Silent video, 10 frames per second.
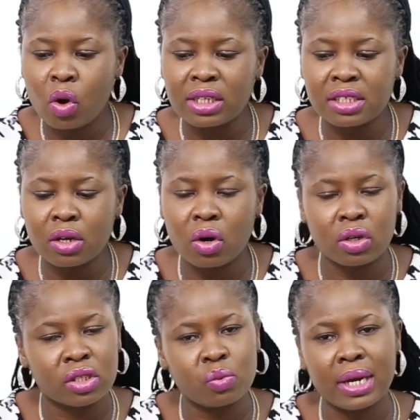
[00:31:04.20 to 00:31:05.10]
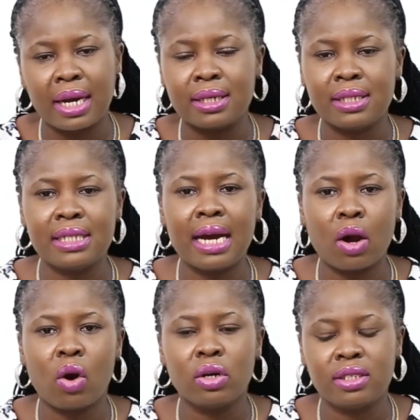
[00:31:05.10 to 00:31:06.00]
cutting costs, we can either
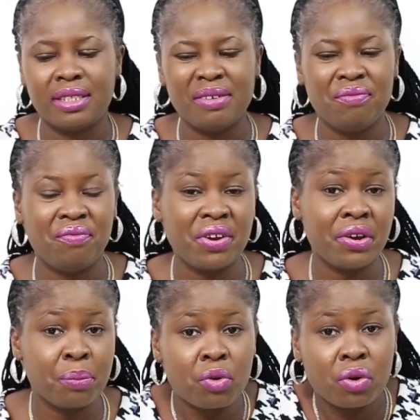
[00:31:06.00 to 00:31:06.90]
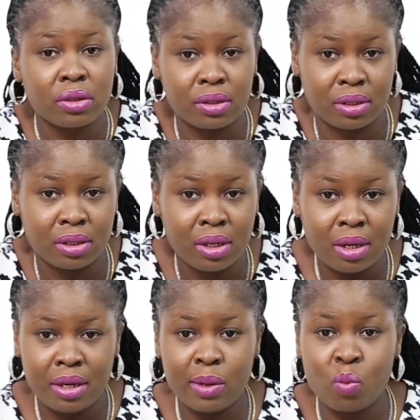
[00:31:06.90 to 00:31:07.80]
cut the variable costs,
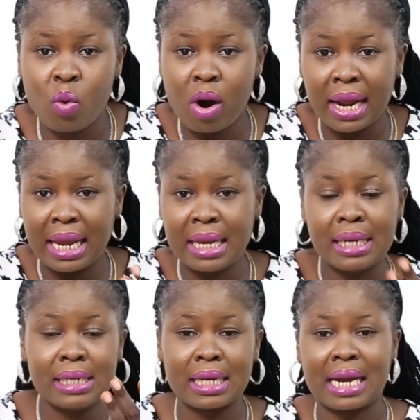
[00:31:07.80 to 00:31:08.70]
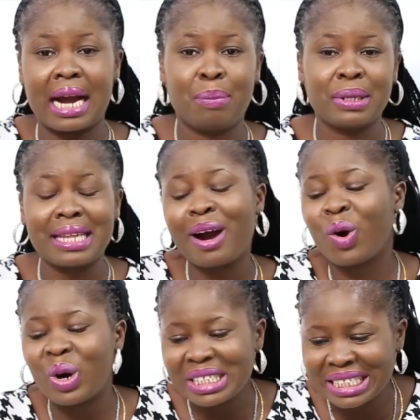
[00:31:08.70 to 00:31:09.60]
the working capital
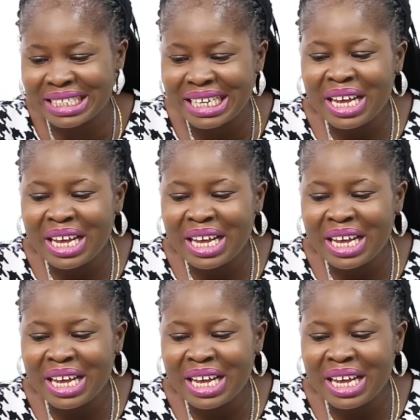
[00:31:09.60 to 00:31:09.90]
costs,